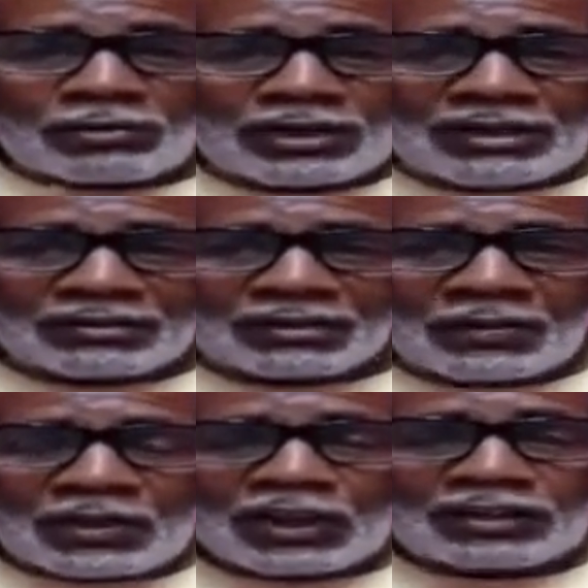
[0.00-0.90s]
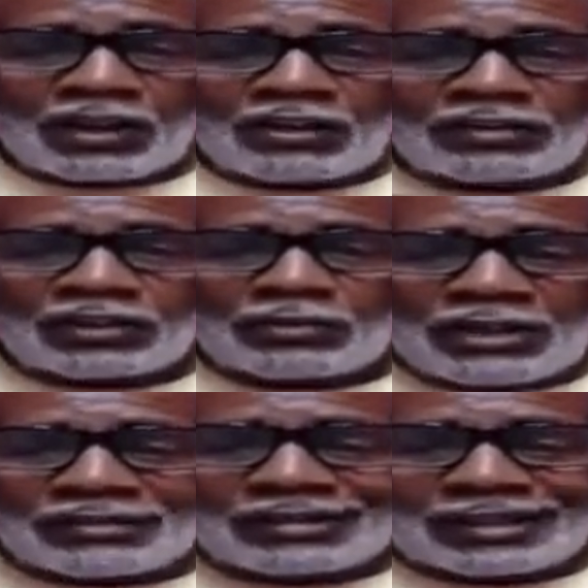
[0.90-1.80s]
no reason. The
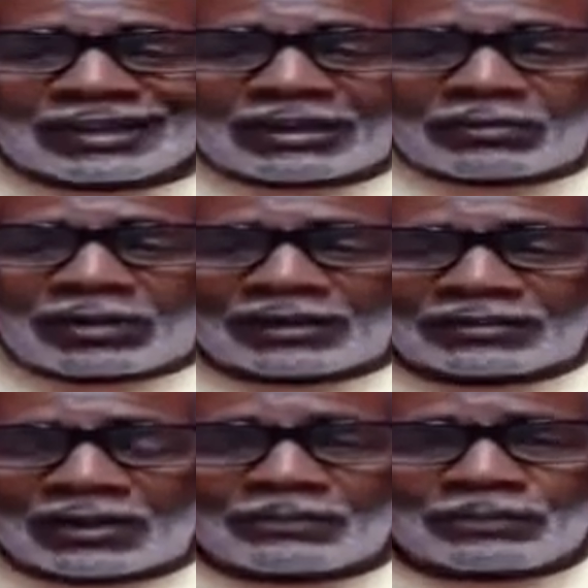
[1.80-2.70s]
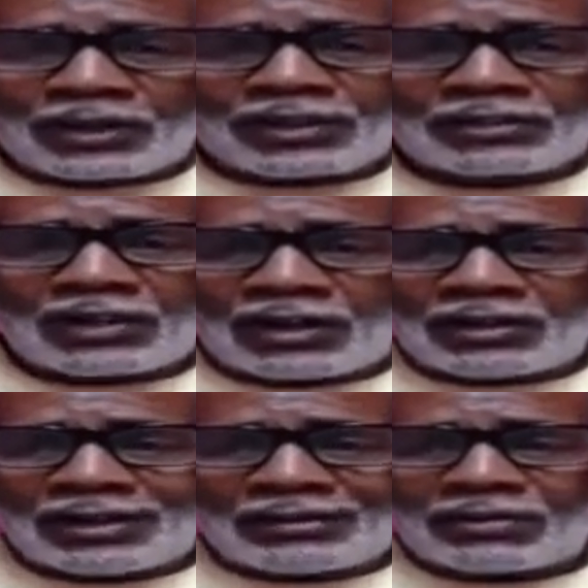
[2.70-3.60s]
reason that they arrest him, the
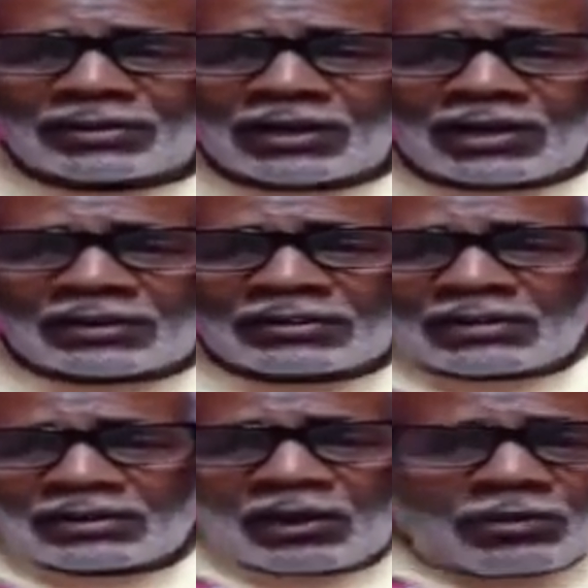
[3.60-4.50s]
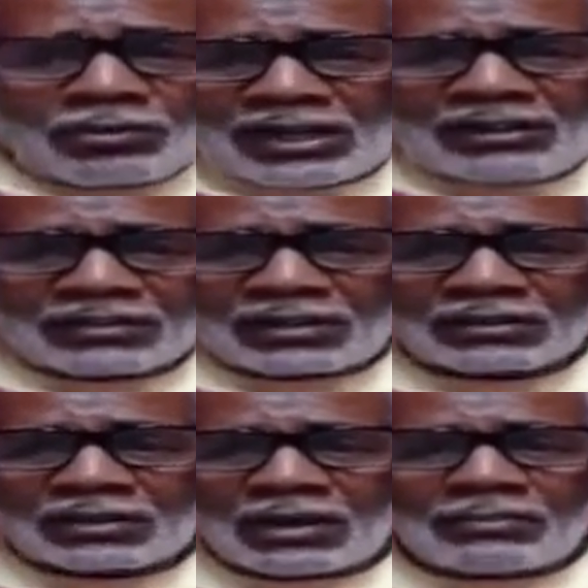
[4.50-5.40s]
Attorney General, no
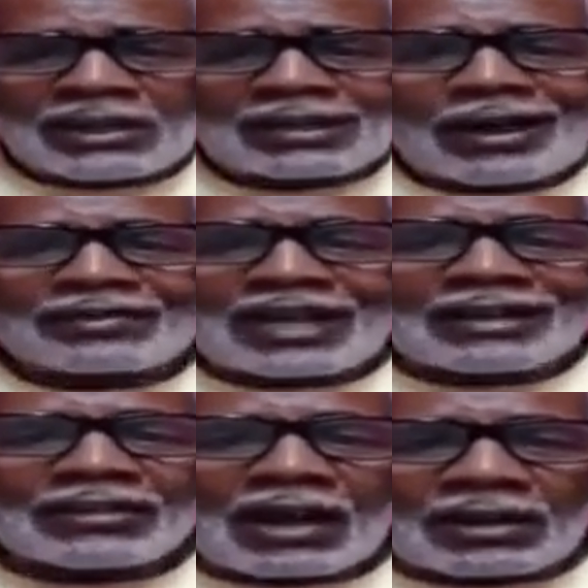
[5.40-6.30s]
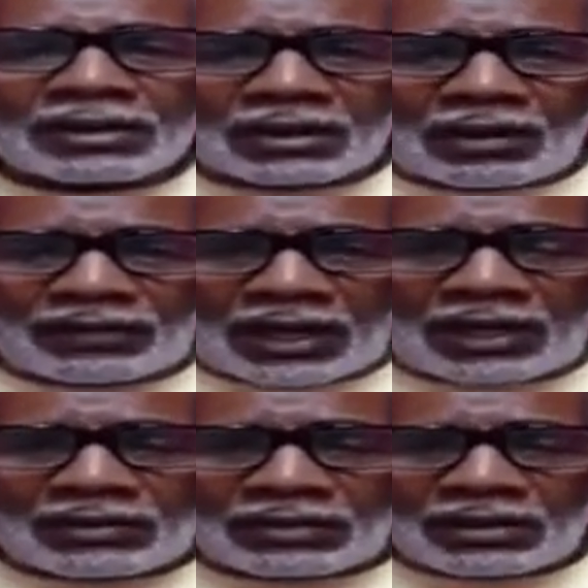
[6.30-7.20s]
reasons. Because as an undercover
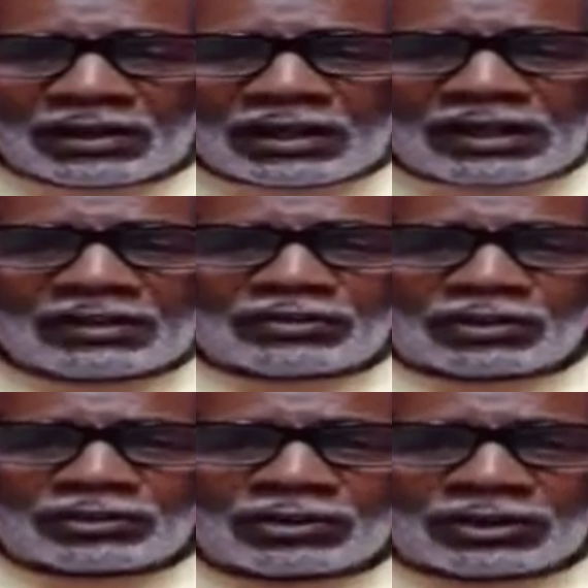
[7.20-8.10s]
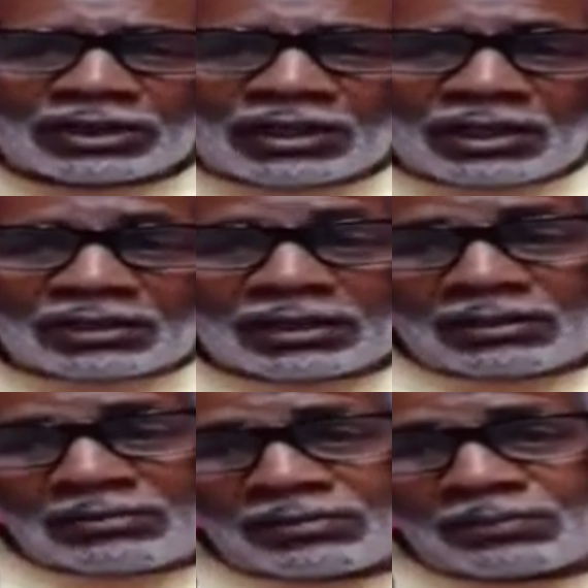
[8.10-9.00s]
agent, it is your duty
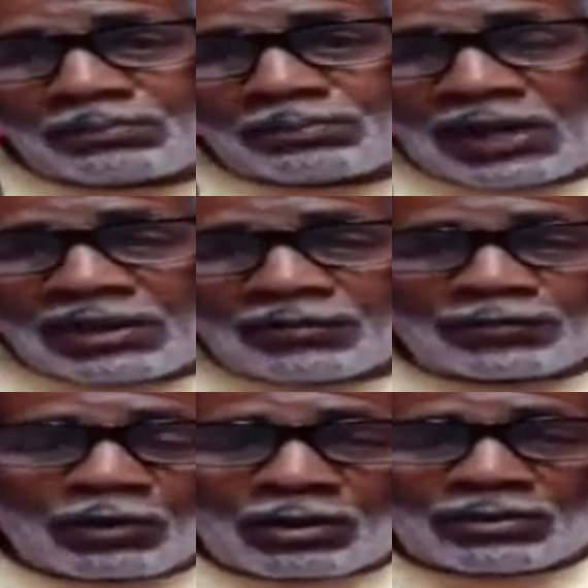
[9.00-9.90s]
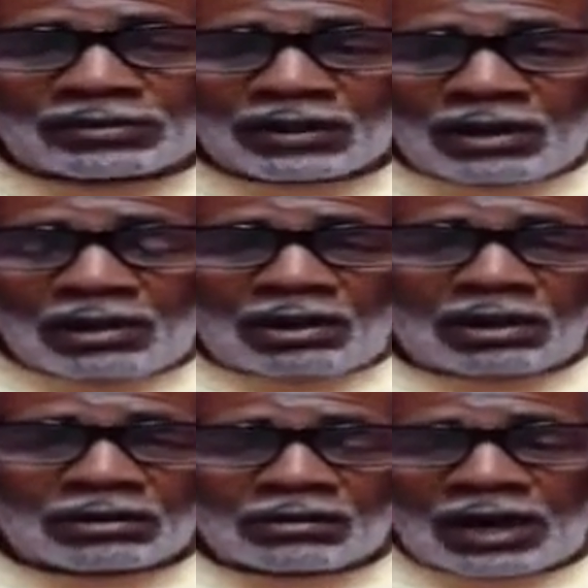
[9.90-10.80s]
to pay informants
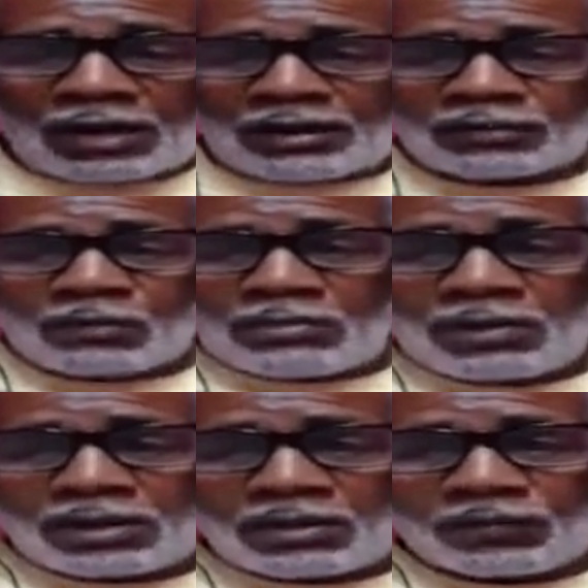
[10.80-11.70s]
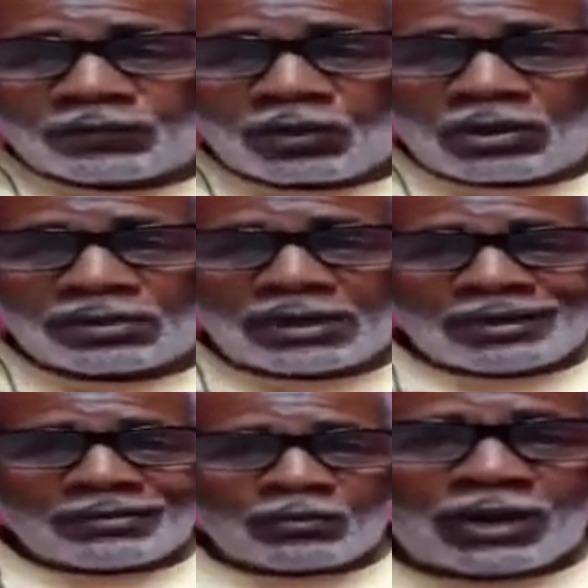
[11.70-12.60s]
or go out and spend money on informants.
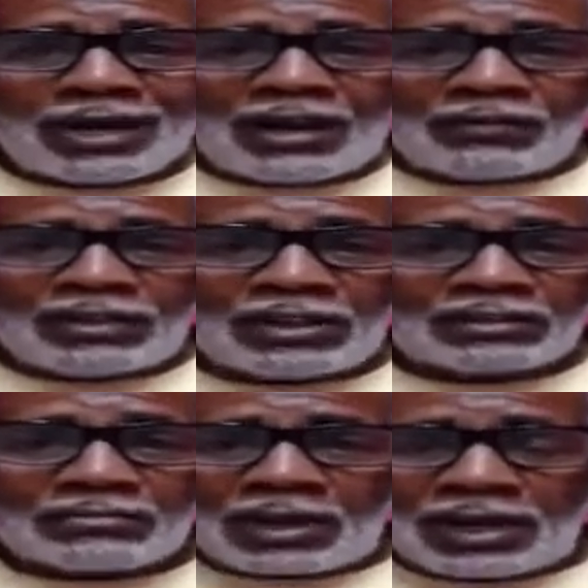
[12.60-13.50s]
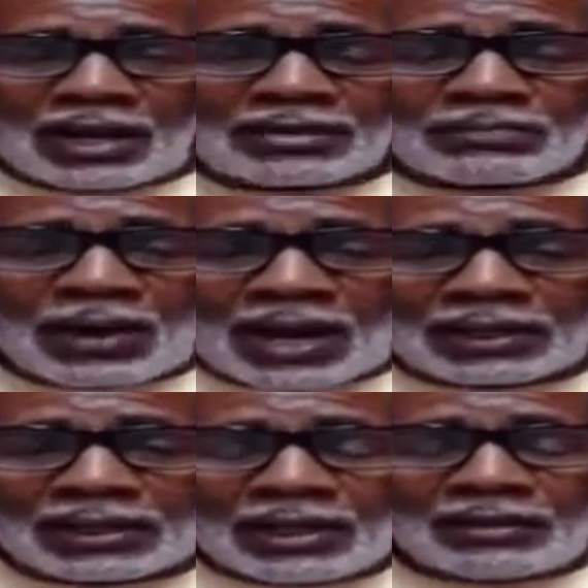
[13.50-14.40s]
Wherever you get your money out of your
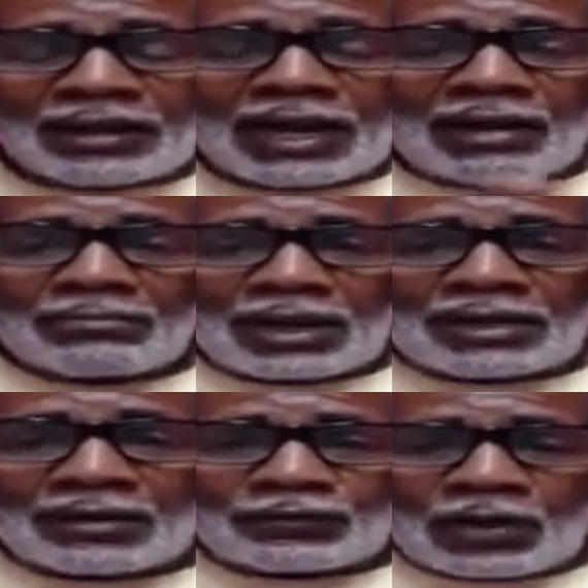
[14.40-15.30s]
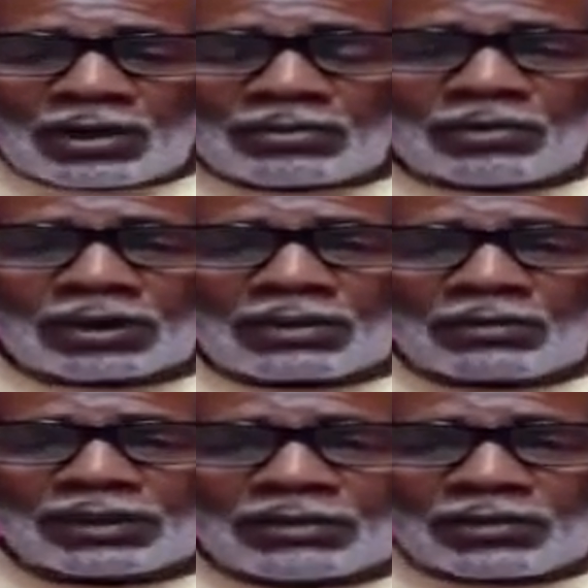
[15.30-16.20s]
pocket, they have money and fund, but what
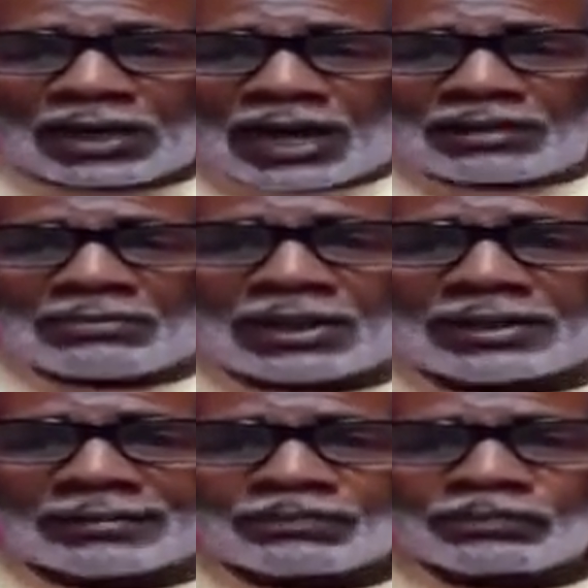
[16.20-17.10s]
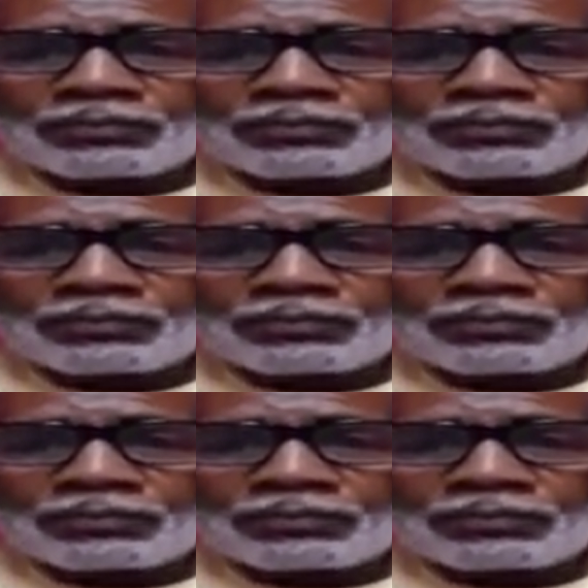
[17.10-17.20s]
about when they run out of money?